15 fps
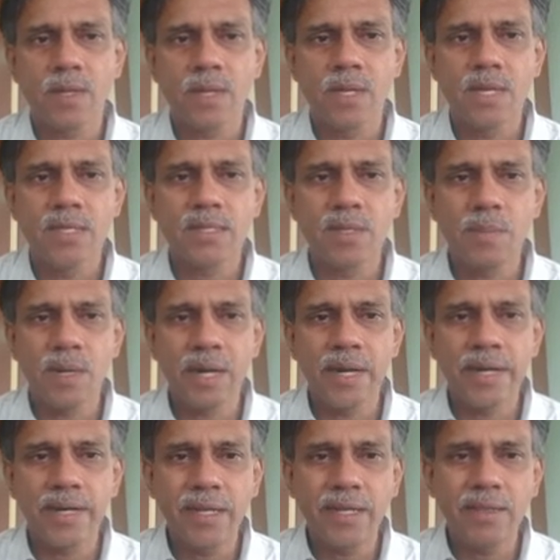
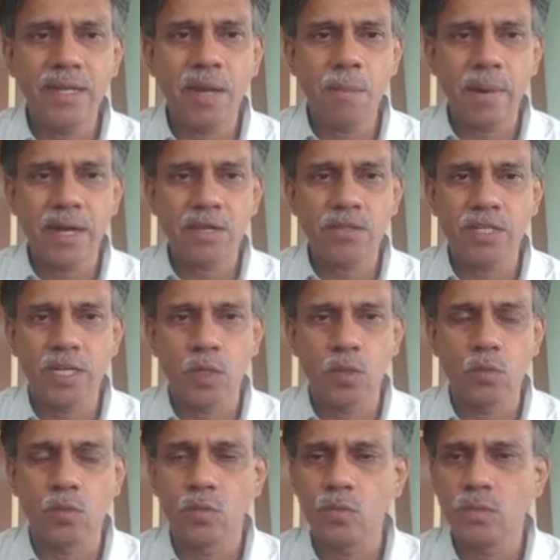Similarly, t3 minus
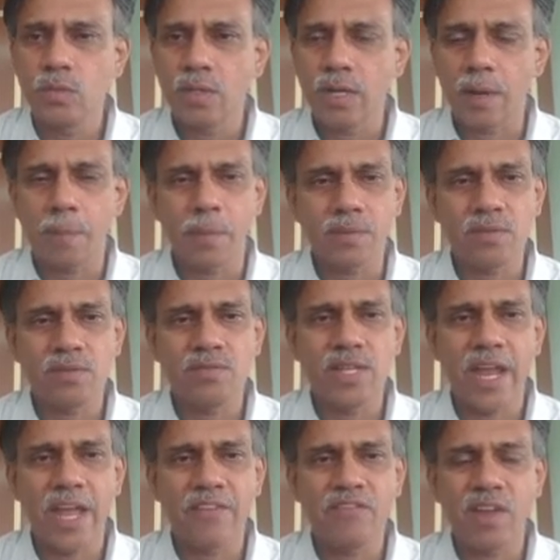t2 represents the
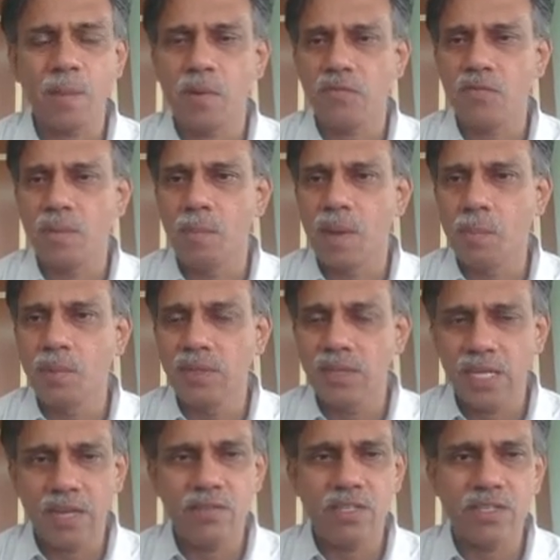lifetime of the bulb
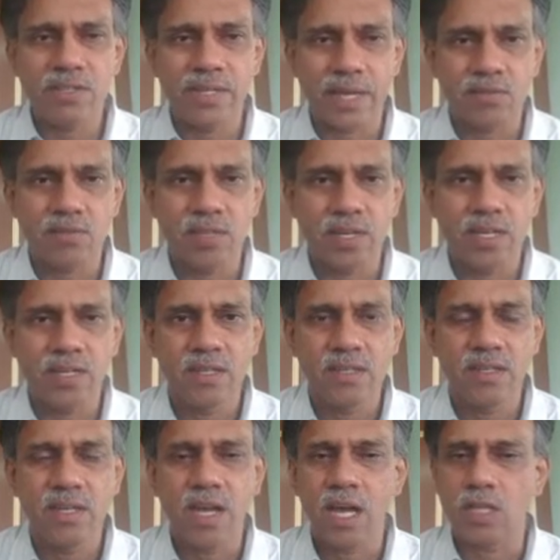3, which is x3,
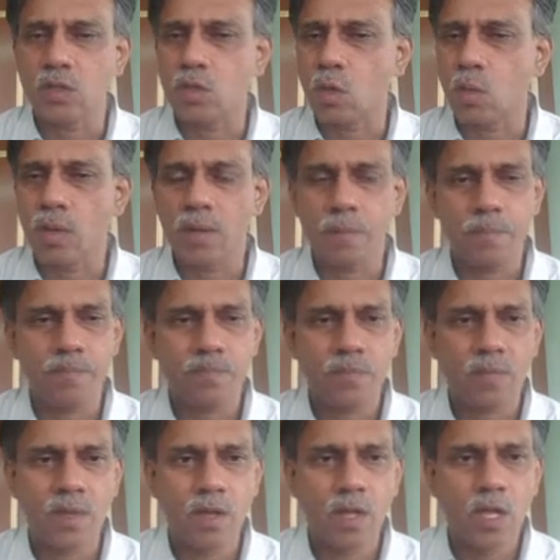and so on.
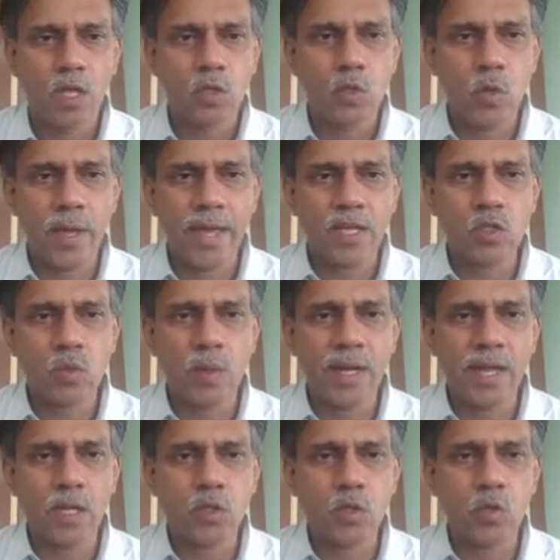So
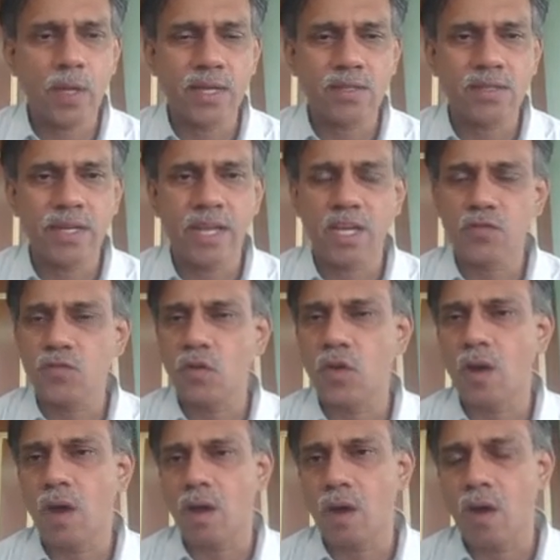x1, x2, x3, x4
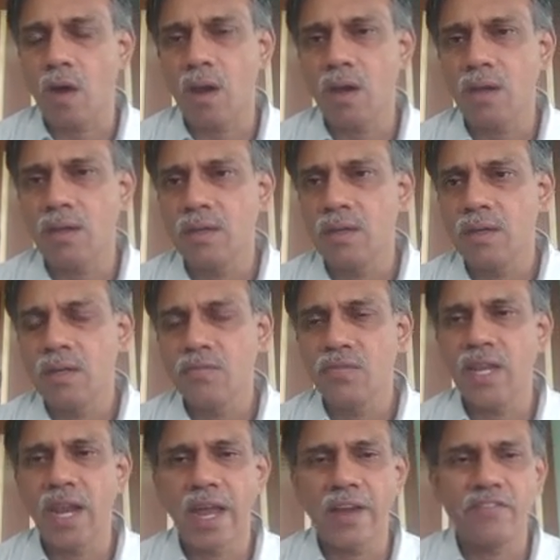are all
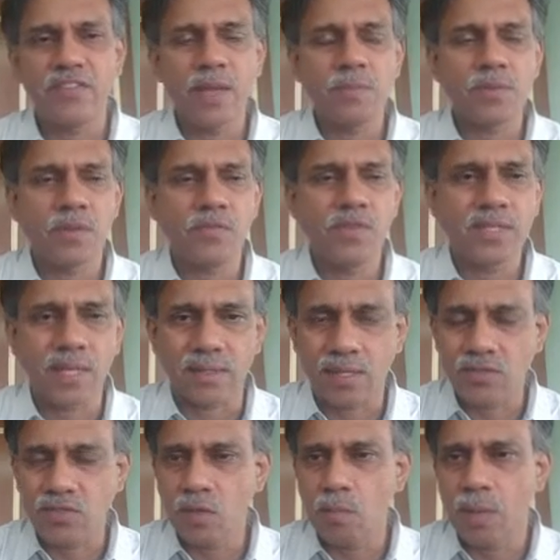the lifetimes of the
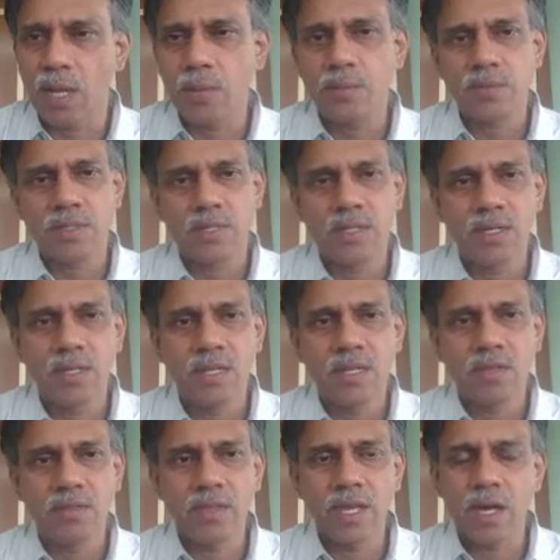successive bulbs.
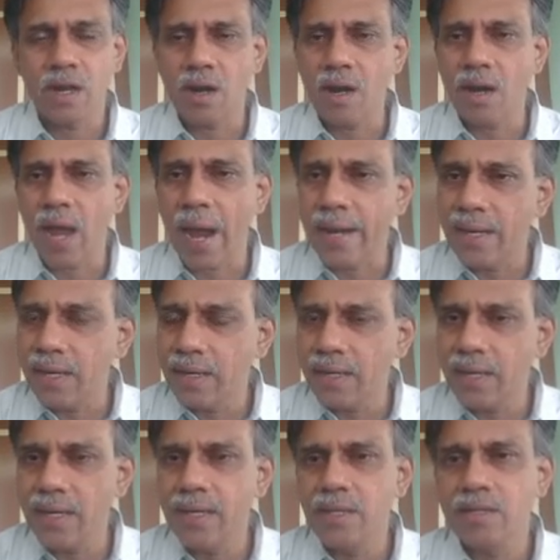They are all
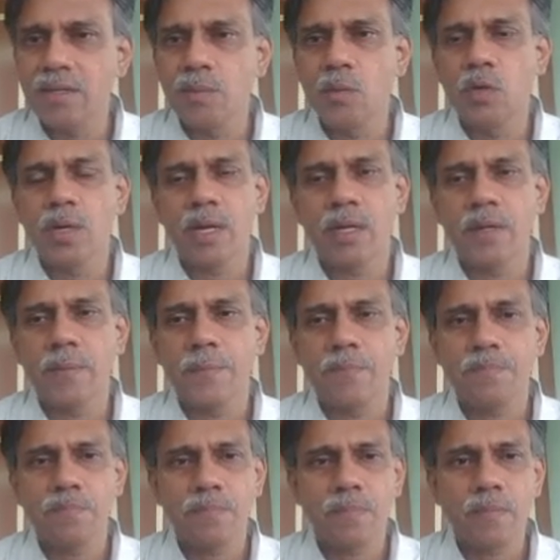identically distributed,
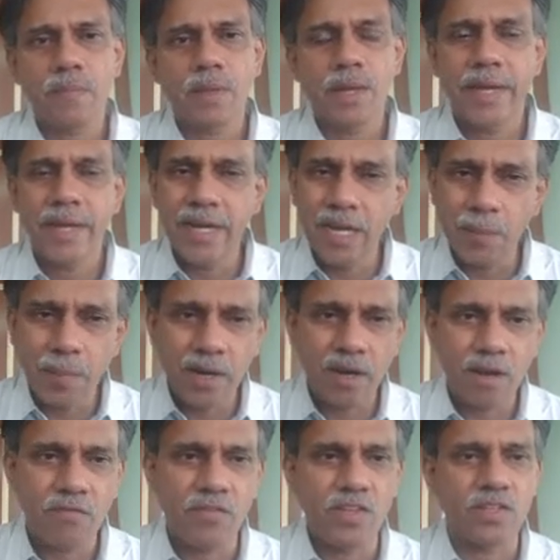
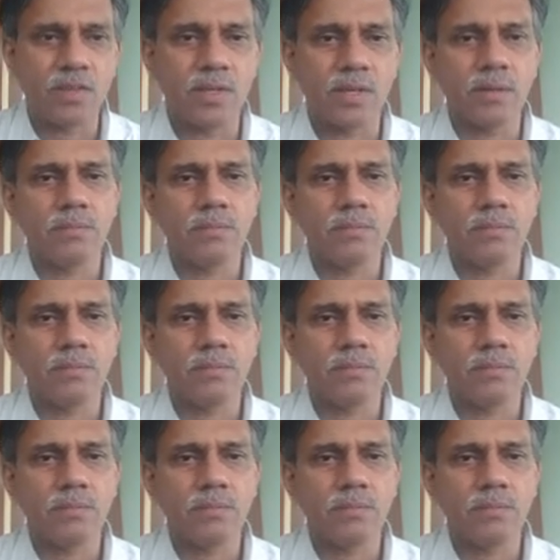independent of each other.